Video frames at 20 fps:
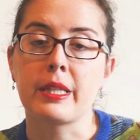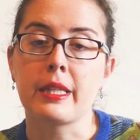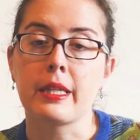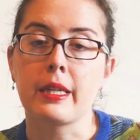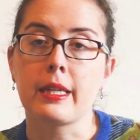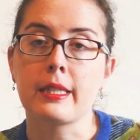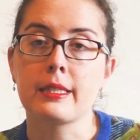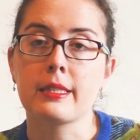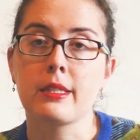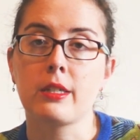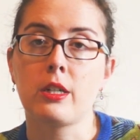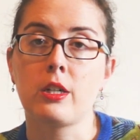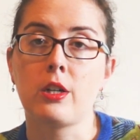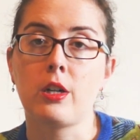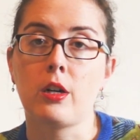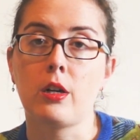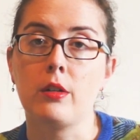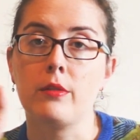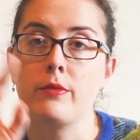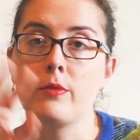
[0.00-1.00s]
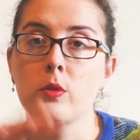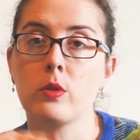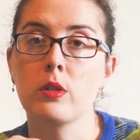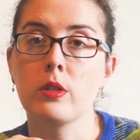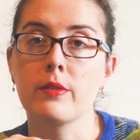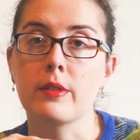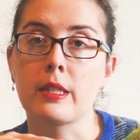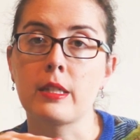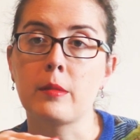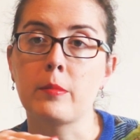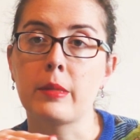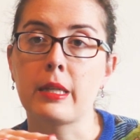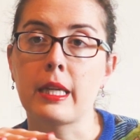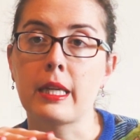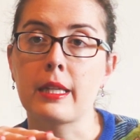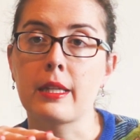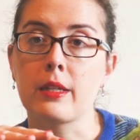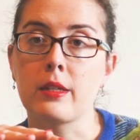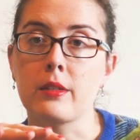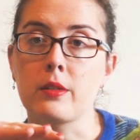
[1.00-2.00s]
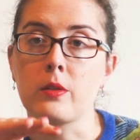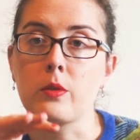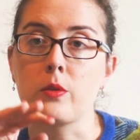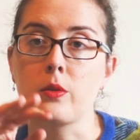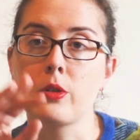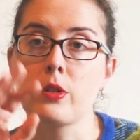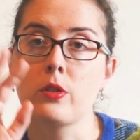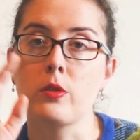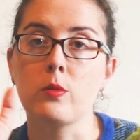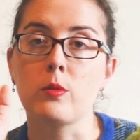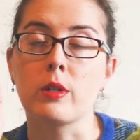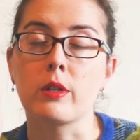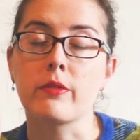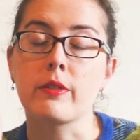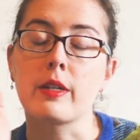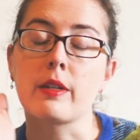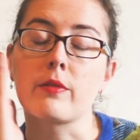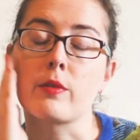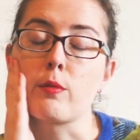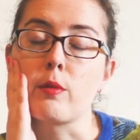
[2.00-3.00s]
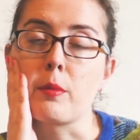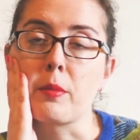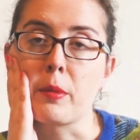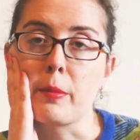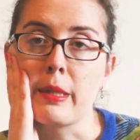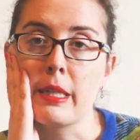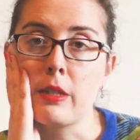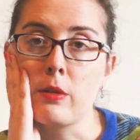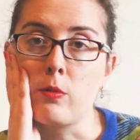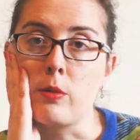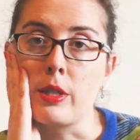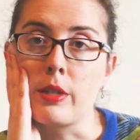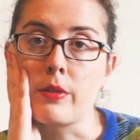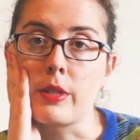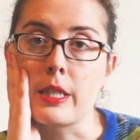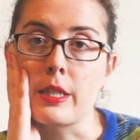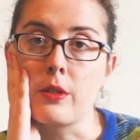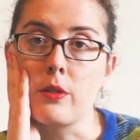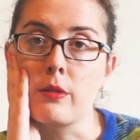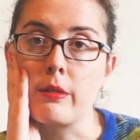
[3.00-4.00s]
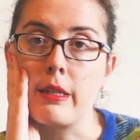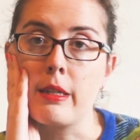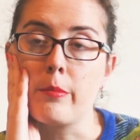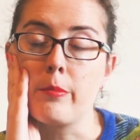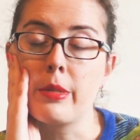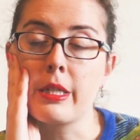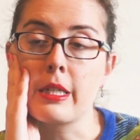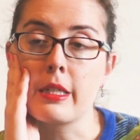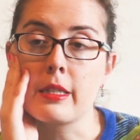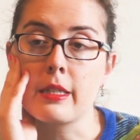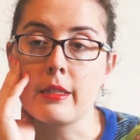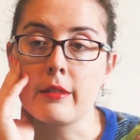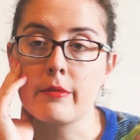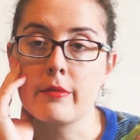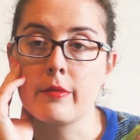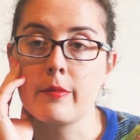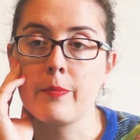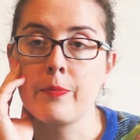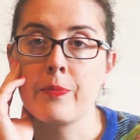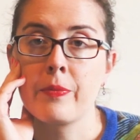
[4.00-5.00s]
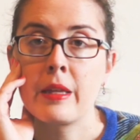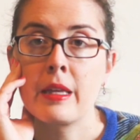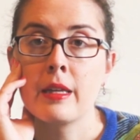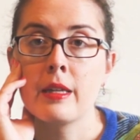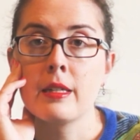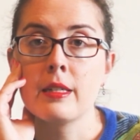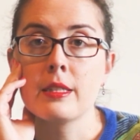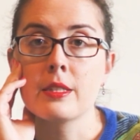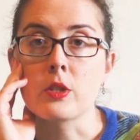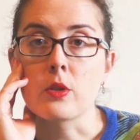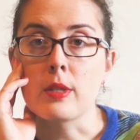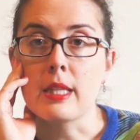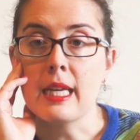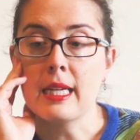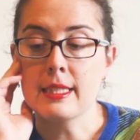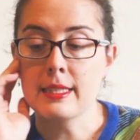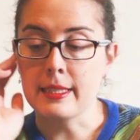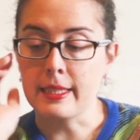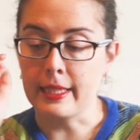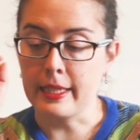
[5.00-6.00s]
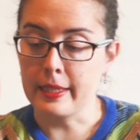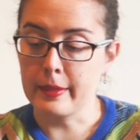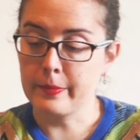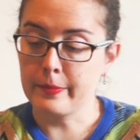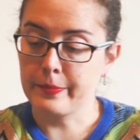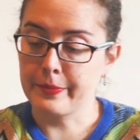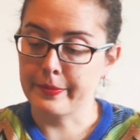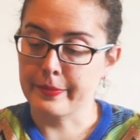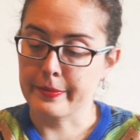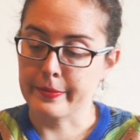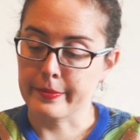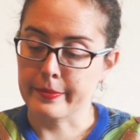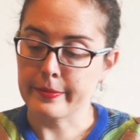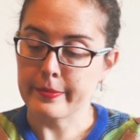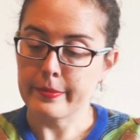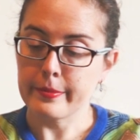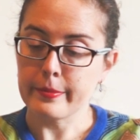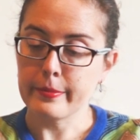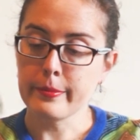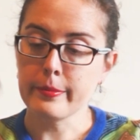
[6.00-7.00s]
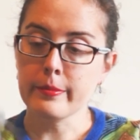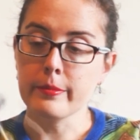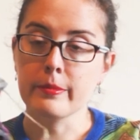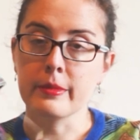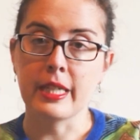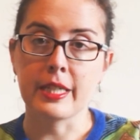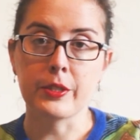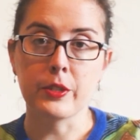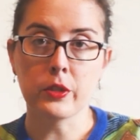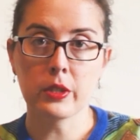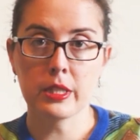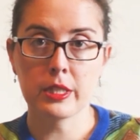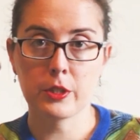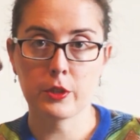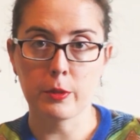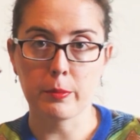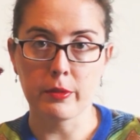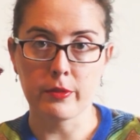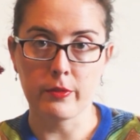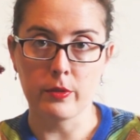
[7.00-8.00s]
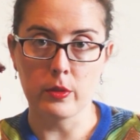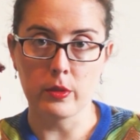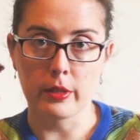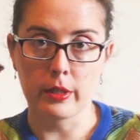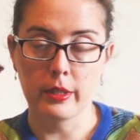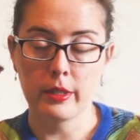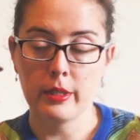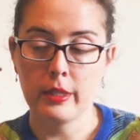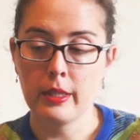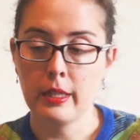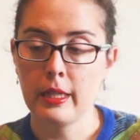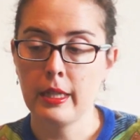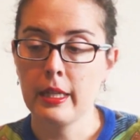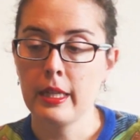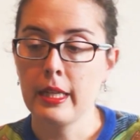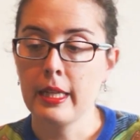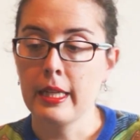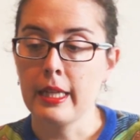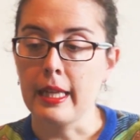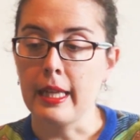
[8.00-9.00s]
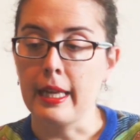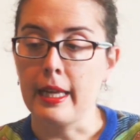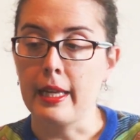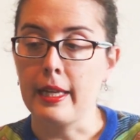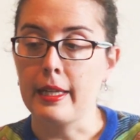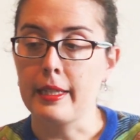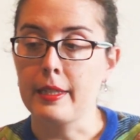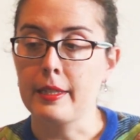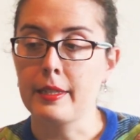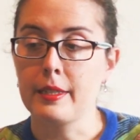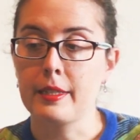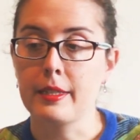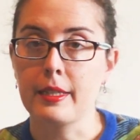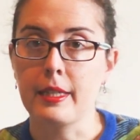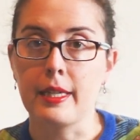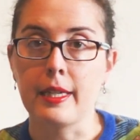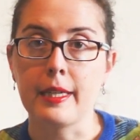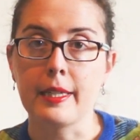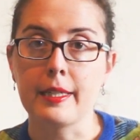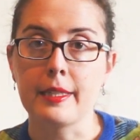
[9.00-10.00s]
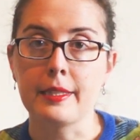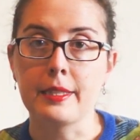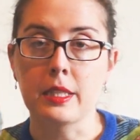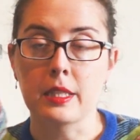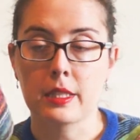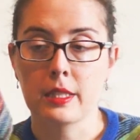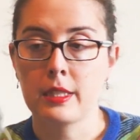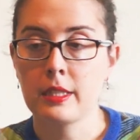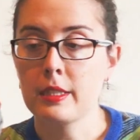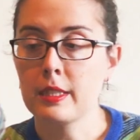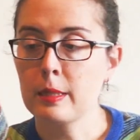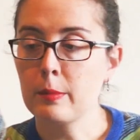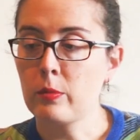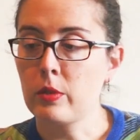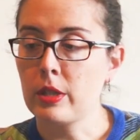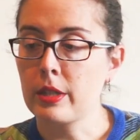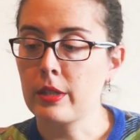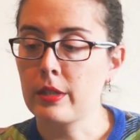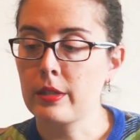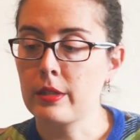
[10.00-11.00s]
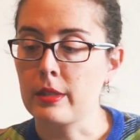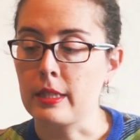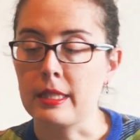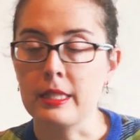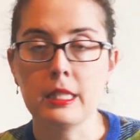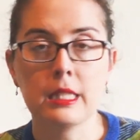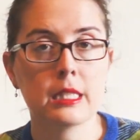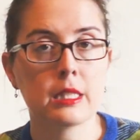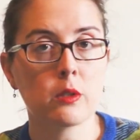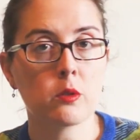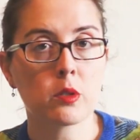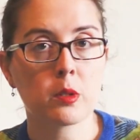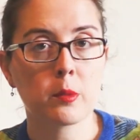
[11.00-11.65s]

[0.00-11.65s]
But then I saw all 4 of them, and I thought, oh no, what if I have to rip them out? What if they don't get big enough? So last night, I took this strip of 4, and I dunked it in some water, let it